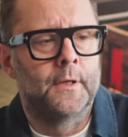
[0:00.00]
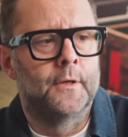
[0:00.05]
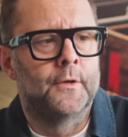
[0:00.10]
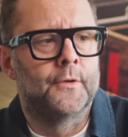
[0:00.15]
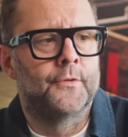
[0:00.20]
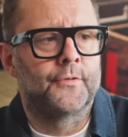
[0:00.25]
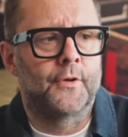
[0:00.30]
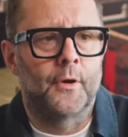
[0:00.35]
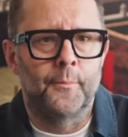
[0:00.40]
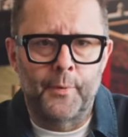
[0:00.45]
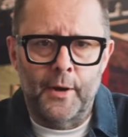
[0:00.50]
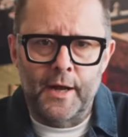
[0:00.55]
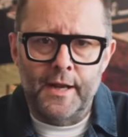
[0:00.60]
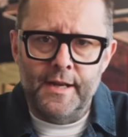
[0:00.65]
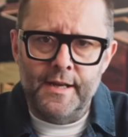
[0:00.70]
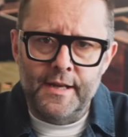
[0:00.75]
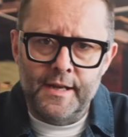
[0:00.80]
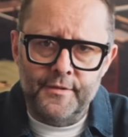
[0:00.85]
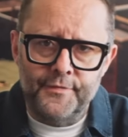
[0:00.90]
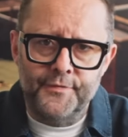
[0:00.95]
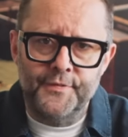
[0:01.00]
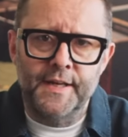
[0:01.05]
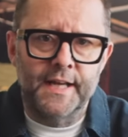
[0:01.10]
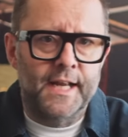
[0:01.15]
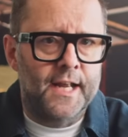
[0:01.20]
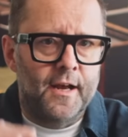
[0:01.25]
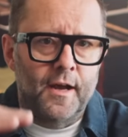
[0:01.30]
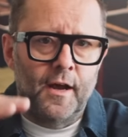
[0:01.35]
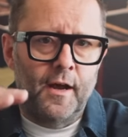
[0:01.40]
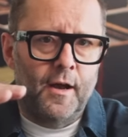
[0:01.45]
So by
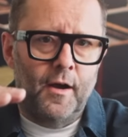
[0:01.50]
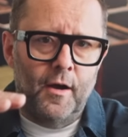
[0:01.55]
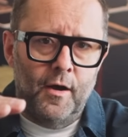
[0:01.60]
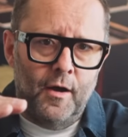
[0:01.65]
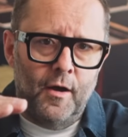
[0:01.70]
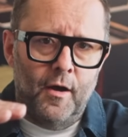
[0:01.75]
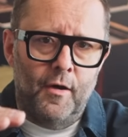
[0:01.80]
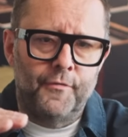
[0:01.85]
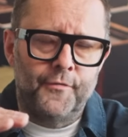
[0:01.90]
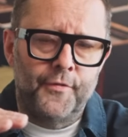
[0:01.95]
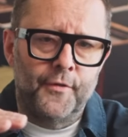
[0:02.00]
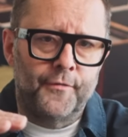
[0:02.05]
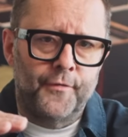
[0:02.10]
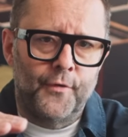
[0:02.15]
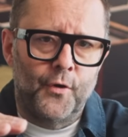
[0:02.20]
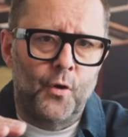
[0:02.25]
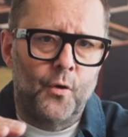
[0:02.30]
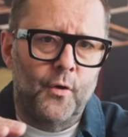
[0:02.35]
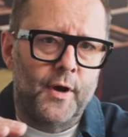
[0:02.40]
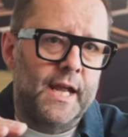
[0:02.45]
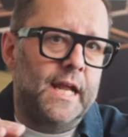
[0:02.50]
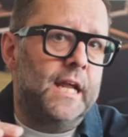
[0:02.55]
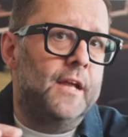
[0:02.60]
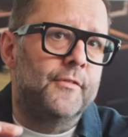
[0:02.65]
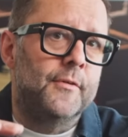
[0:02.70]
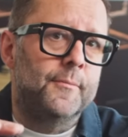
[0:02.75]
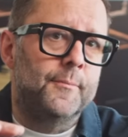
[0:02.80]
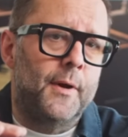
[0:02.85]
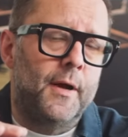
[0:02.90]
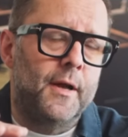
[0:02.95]
lifting it off the floor,
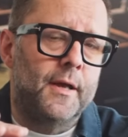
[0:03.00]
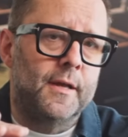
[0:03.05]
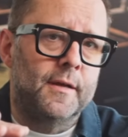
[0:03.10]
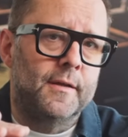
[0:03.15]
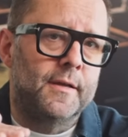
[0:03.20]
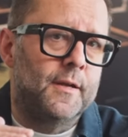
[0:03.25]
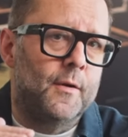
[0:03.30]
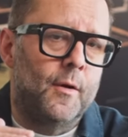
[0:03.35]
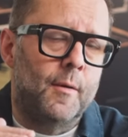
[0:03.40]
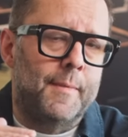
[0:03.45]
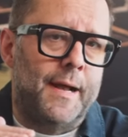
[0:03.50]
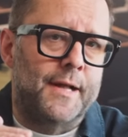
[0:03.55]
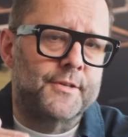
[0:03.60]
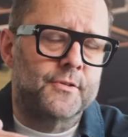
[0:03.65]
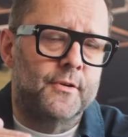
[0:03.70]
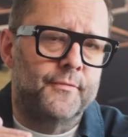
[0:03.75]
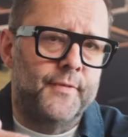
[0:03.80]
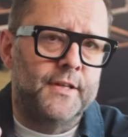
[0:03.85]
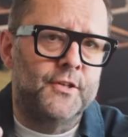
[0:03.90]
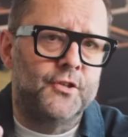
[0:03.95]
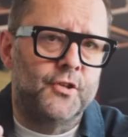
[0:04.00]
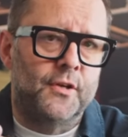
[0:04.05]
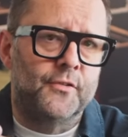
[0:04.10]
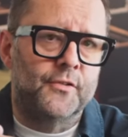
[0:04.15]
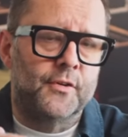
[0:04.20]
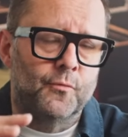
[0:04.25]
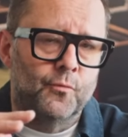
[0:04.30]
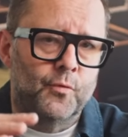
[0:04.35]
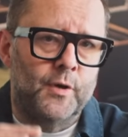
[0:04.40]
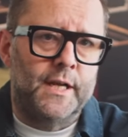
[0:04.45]
even by, you know, a matter of
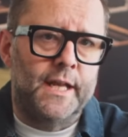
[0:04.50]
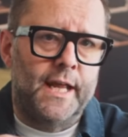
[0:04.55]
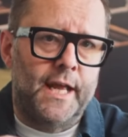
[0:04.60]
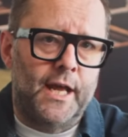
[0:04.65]
inches, it really